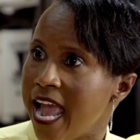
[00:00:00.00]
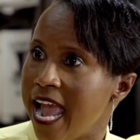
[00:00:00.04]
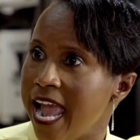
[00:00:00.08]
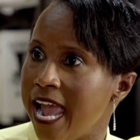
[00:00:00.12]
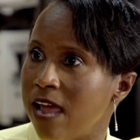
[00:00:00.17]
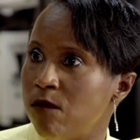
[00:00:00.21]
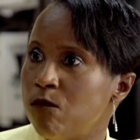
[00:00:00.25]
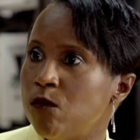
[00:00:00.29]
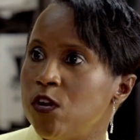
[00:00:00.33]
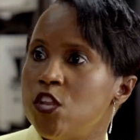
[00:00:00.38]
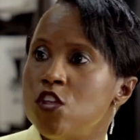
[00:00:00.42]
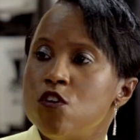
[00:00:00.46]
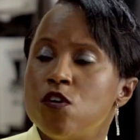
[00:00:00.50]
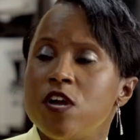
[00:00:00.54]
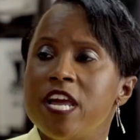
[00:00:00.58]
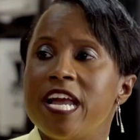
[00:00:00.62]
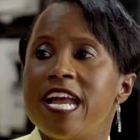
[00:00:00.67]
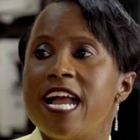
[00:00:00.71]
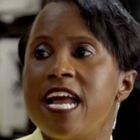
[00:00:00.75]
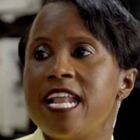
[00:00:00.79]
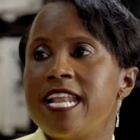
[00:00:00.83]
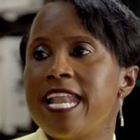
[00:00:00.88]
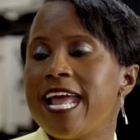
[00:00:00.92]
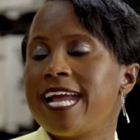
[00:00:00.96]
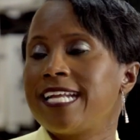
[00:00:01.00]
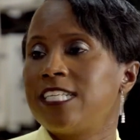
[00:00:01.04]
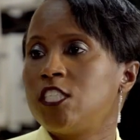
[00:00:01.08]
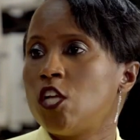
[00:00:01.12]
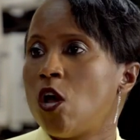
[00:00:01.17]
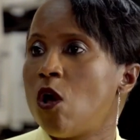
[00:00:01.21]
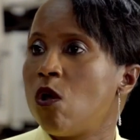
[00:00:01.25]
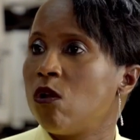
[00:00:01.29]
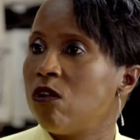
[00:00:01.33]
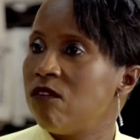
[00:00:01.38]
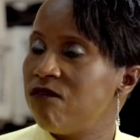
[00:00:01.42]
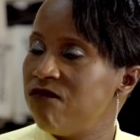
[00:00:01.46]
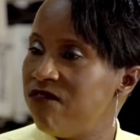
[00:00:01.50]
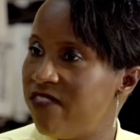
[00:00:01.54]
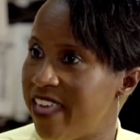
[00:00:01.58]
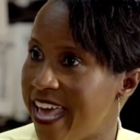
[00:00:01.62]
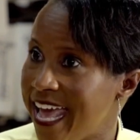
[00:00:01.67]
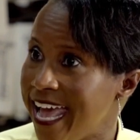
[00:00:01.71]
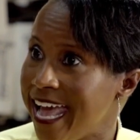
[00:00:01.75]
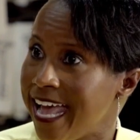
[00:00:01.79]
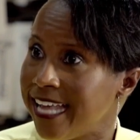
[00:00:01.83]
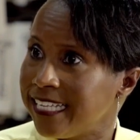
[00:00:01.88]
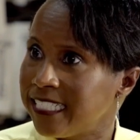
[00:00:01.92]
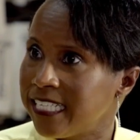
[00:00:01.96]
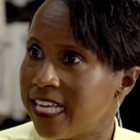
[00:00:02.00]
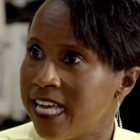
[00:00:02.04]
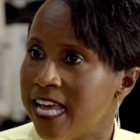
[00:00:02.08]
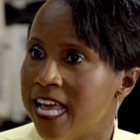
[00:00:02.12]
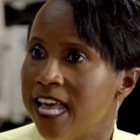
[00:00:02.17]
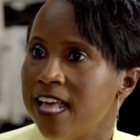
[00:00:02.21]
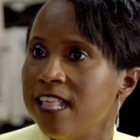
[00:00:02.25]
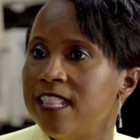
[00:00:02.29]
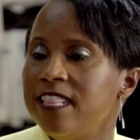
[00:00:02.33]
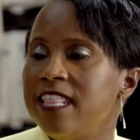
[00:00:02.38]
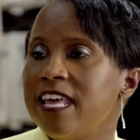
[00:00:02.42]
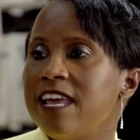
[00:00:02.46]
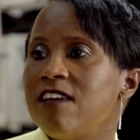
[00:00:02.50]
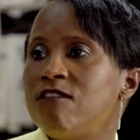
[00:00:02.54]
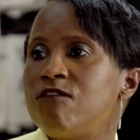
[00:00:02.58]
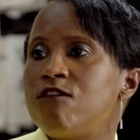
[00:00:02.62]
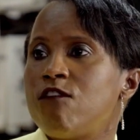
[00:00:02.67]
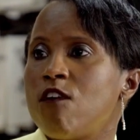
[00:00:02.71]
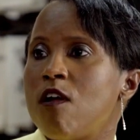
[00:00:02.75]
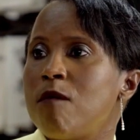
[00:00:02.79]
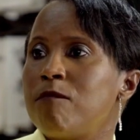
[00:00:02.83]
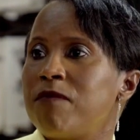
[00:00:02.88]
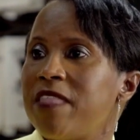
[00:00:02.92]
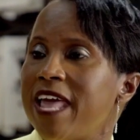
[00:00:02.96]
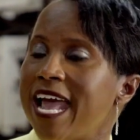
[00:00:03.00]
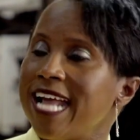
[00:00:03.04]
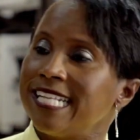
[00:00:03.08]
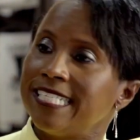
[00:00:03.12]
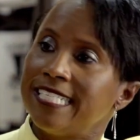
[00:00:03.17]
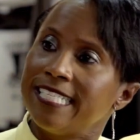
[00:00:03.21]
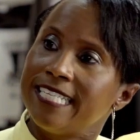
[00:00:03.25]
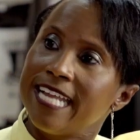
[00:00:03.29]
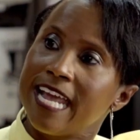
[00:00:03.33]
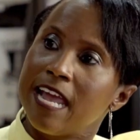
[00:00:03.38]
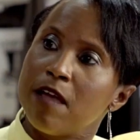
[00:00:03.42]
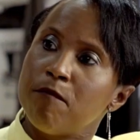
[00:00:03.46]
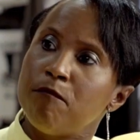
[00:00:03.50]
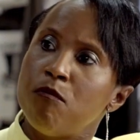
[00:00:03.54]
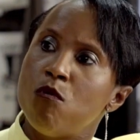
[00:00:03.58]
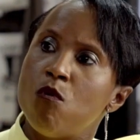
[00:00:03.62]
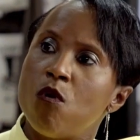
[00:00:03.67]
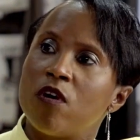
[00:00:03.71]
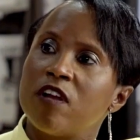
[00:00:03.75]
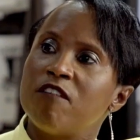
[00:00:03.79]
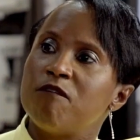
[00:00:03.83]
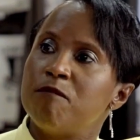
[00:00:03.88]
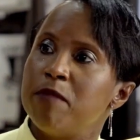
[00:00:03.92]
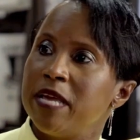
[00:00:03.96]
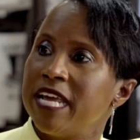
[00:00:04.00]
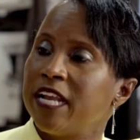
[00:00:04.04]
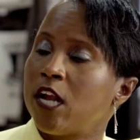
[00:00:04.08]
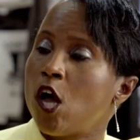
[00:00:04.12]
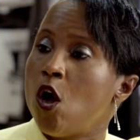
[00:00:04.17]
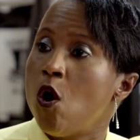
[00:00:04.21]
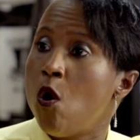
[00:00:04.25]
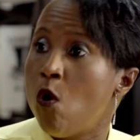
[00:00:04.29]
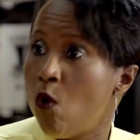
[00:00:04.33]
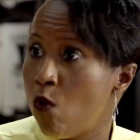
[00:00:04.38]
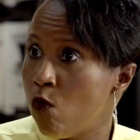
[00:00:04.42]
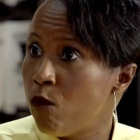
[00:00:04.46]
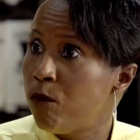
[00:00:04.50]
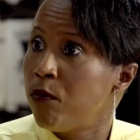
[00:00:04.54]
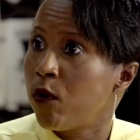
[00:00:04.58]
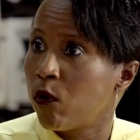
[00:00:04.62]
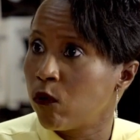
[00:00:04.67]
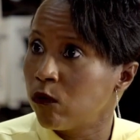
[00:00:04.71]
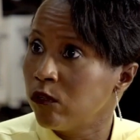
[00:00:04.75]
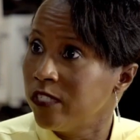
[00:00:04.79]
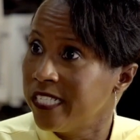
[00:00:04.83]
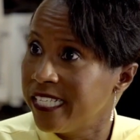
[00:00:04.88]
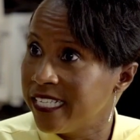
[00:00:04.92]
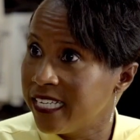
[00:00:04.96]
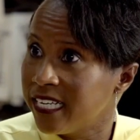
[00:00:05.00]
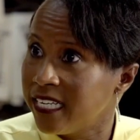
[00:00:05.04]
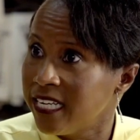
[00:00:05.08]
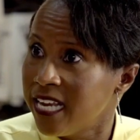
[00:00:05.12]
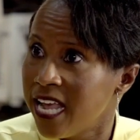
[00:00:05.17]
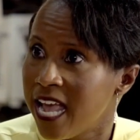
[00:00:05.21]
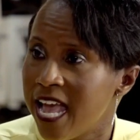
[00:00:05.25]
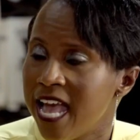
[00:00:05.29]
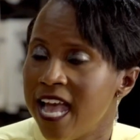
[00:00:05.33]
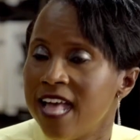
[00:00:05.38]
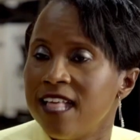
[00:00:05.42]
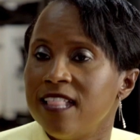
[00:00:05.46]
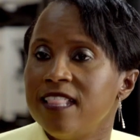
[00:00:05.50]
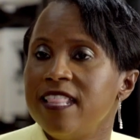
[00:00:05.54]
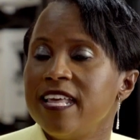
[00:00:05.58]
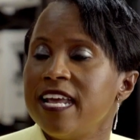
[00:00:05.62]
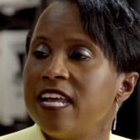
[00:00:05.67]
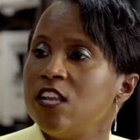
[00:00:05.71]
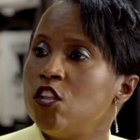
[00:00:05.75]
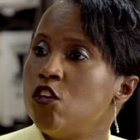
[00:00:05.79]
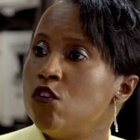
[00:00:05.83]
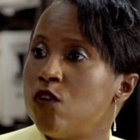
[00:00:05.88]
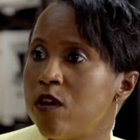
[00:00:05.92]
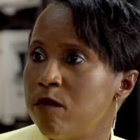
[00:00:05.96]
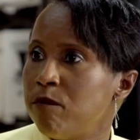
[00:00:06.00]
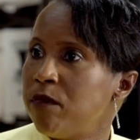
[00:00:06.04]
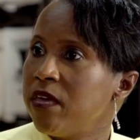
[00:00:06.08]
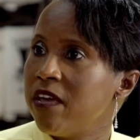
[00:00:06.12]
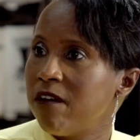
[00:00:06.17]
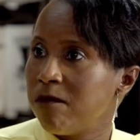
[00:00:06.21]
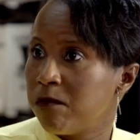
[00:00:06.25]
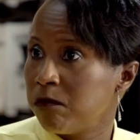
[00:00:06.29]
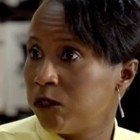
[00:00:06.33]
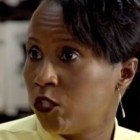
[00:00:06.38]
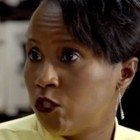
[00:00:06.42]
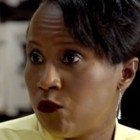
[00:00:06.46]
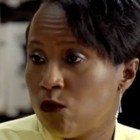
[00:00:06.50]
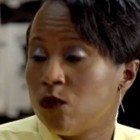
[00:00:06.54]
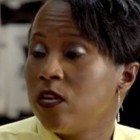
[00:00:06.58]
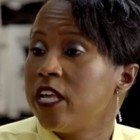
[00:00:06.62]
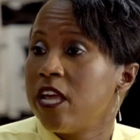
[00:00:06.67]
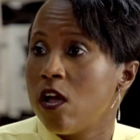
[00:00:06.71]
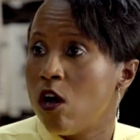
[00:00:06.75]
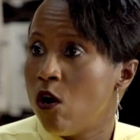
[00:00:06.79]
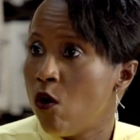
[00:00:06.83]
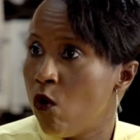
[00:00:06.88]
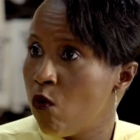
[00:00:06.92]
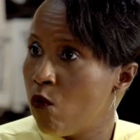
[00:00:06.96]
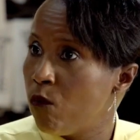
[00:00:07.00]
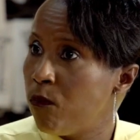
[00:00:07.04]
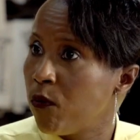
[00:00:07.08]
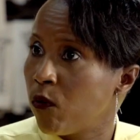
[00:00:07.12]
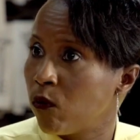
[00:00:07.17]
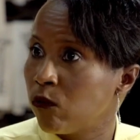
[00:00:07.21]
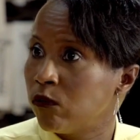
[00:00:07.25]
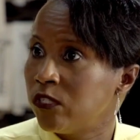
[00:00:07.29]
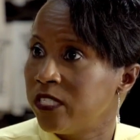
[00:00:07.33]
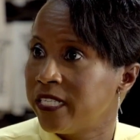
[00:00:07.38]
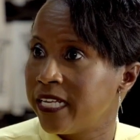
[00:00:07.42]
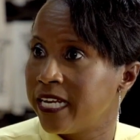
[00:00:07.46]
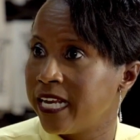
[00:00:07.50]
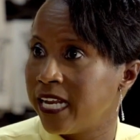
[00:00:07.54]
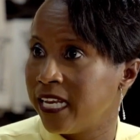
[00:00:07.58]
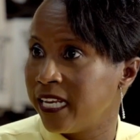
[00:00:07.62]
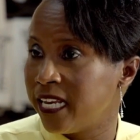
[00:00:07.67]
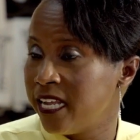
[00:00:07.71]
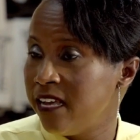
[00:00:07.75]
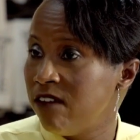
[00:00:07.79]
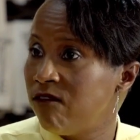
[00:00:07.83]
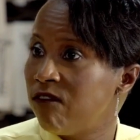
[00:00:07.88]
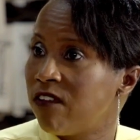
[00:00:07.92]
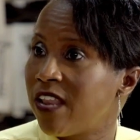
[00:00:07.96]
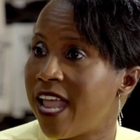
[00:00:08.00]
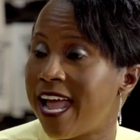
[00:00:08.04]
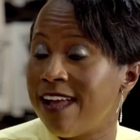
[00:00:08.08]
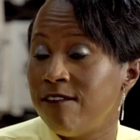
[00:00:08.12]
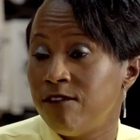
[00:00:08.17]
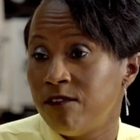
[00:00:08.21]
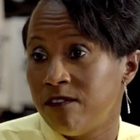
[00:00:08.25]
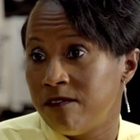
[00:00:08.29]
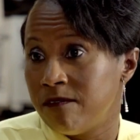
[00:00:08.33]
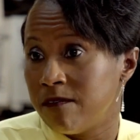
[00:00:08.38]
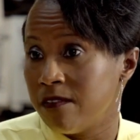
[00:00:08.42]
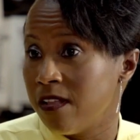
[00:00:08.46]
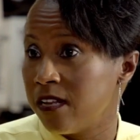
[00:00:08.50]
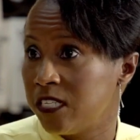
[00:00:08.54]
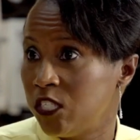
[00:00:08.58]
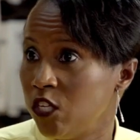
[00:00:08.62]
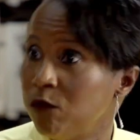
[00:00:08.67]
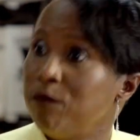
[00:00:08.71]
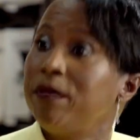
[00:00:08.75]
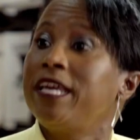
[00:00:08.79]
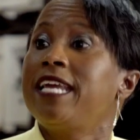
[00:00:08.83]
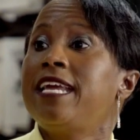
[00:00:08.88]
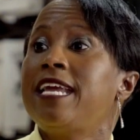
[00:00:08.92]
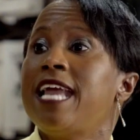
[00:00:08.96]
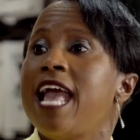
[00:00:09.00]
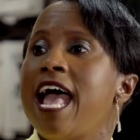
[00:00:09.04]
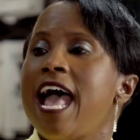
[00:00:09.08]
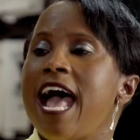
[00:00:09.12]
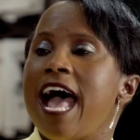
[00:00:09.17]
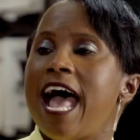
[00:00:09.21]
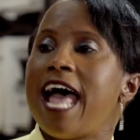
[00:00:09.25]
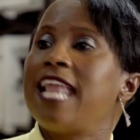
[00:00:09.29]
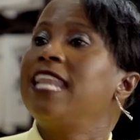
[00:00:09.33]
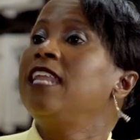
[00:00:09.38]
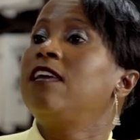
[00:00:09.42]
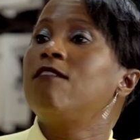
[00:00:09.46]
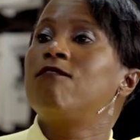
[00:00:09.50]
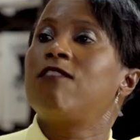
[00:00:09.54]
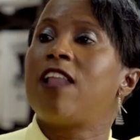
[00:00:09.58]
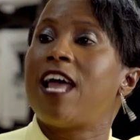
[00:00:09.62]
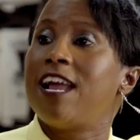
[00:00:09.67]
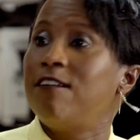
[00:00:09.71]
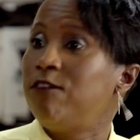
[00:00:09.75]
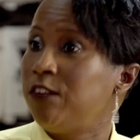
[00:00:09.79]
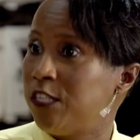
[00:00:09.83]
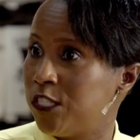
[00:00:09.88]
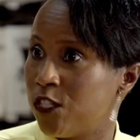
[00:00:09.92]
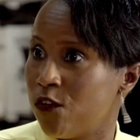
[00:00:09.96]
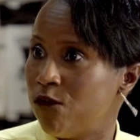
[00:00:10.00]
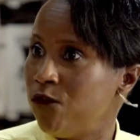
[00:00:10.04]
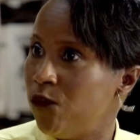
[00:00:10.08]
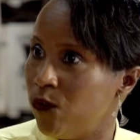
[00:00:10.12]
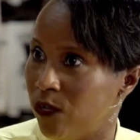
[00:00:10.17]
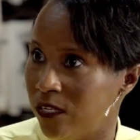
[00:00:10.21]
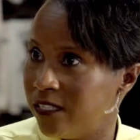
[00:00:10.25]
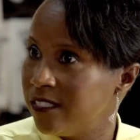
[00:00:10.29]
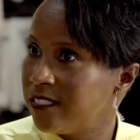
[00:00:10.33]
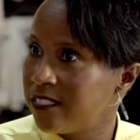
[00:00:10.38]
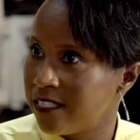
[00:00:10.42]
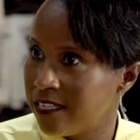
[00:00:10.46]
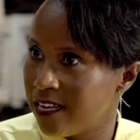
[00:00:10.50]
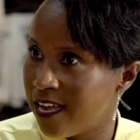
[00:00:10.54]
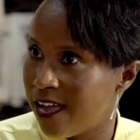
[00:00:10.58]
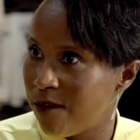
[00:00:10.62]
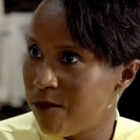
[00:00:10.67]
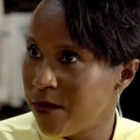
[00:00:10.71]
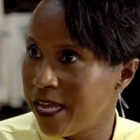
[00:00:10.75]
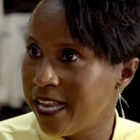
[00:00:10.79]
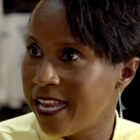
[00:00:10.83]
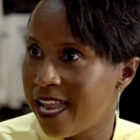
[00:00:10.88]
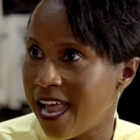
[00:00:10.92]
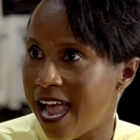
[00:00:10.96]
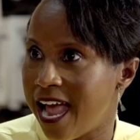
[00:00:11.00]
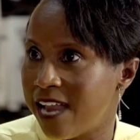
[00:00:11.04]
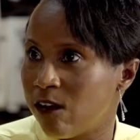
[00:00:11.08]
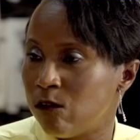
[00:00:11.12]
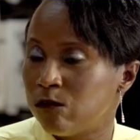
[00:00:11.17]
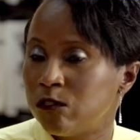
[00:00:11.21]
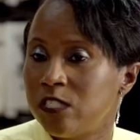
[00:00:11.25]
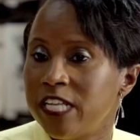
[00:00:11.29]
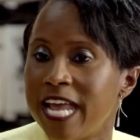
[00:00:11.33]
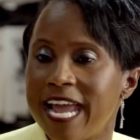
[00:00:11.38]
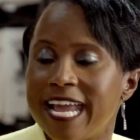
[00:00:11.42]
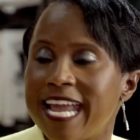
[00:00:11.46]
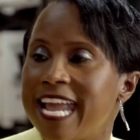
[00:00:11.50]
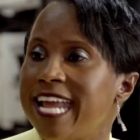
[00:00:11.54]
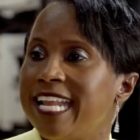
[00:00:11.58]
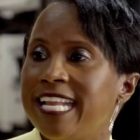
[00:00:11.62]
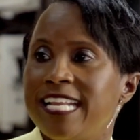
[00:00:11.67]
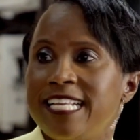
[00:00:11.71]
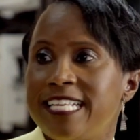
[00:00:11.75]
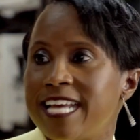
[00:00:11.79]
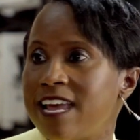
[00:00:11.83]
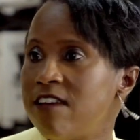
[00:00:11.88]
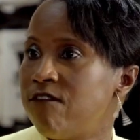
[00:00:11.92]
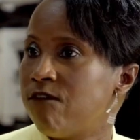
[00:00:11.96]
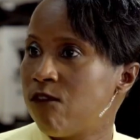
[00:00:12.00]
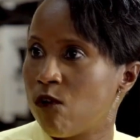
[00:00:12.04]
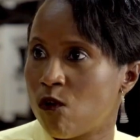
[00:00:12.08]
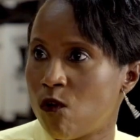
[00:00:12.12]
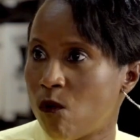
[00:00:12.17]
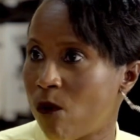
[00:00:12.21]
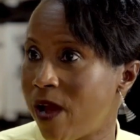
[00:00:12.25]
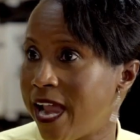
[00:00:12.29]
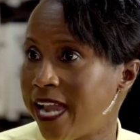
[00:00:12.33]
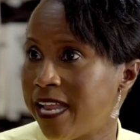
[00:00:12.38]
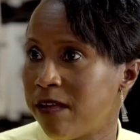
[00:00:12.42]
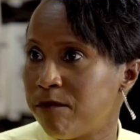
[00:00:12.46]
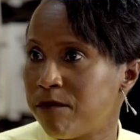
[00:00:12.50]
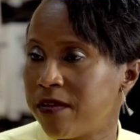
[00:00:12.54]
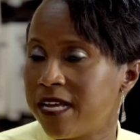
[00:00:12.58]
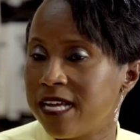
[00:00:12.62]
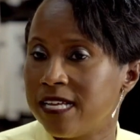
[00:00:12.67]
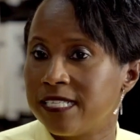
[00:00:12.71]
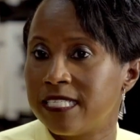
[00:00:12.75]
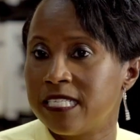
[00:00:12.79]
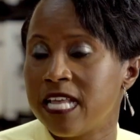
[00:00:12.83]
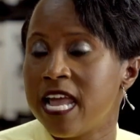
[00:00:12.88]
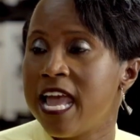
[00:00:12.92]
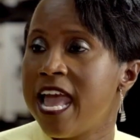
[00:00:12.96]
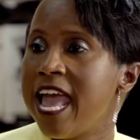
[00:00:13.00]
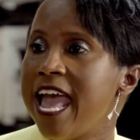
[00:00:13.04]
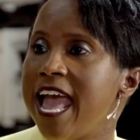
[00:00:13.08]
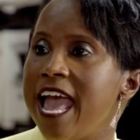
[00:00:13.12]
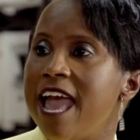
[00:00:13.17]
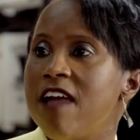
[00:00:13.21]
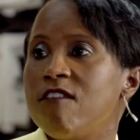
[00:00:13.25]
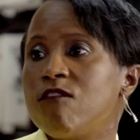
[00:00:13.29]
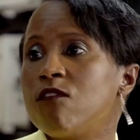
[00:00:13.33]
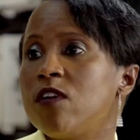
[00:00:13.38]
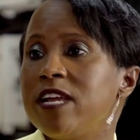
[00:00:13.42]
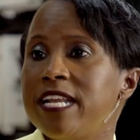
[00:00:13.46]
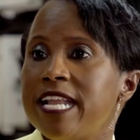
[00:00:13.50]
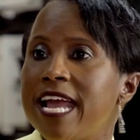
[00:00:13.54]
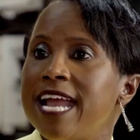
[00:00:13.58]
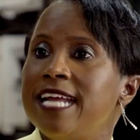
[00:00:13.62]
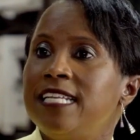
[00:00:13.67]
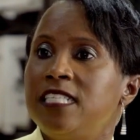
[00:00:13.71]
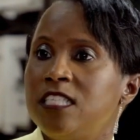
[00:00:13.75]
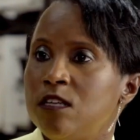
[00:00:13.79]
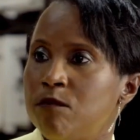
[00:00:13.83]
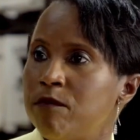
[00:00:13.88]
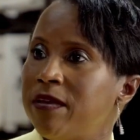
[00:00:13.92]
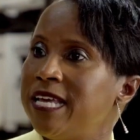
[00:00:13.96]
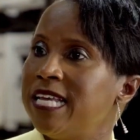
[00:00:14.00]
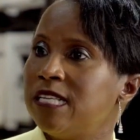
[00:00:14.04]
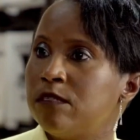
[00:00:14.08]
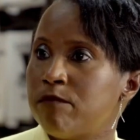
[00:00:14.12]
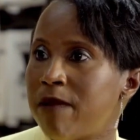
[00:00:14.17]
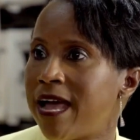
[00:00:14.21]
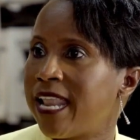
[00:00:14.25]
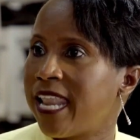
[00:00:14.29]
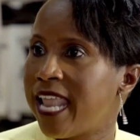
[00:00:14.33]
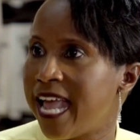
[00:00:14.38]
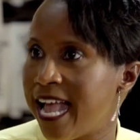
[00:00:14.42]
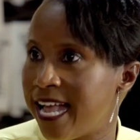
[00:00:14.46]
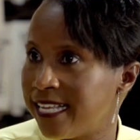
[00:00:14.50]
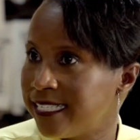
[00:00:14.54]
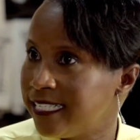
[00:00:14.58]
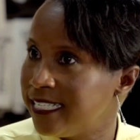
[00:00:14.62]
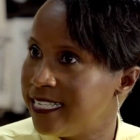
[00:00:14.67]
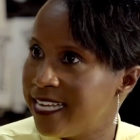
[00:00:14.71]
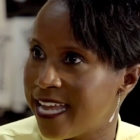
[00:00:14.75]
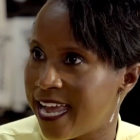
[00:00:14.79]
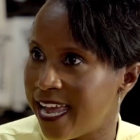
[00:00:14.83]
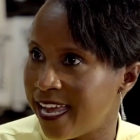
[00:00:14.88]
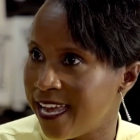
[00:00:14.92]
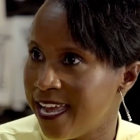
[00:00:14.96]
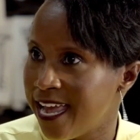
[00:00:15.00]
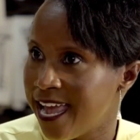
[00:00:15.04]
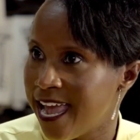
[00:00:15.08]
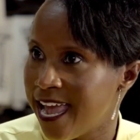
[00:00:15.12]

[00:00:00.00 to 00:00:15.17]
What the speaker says: And when you can connect all of that, then from that standpoint of being a whole person, then you can be truly a whole person and live life. To me, I live life to the fullest. I mean, I don't take any day for granted because every day to me is my last day.